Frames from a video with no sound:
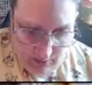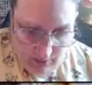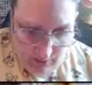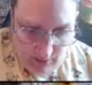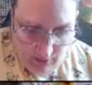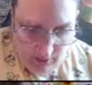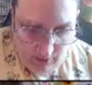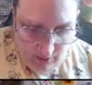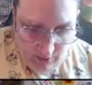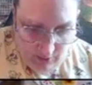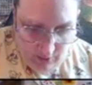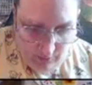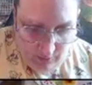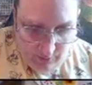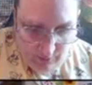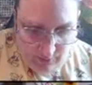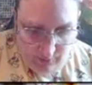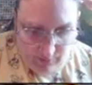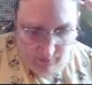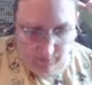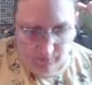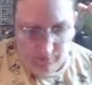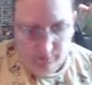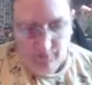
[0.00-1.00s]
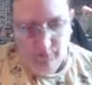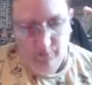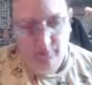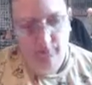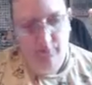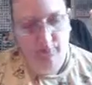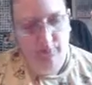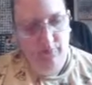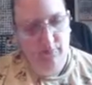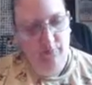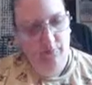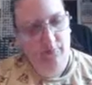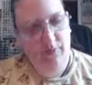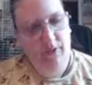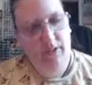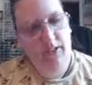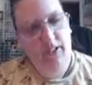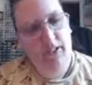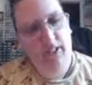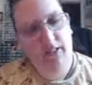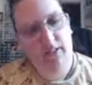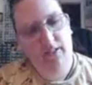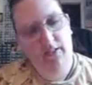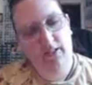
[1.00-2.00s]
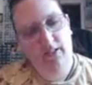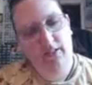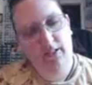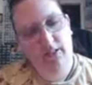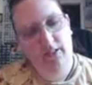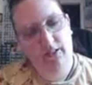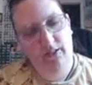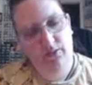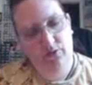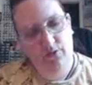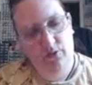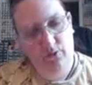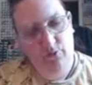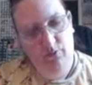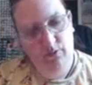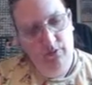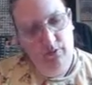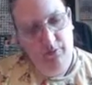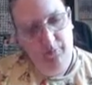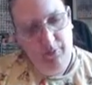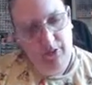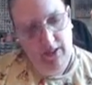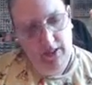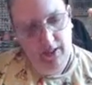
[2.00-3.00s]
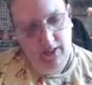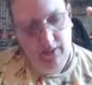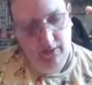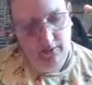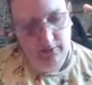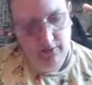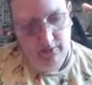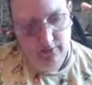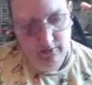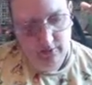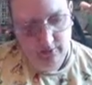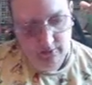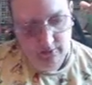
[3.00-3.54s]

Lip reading: you know, but again, it is only paint,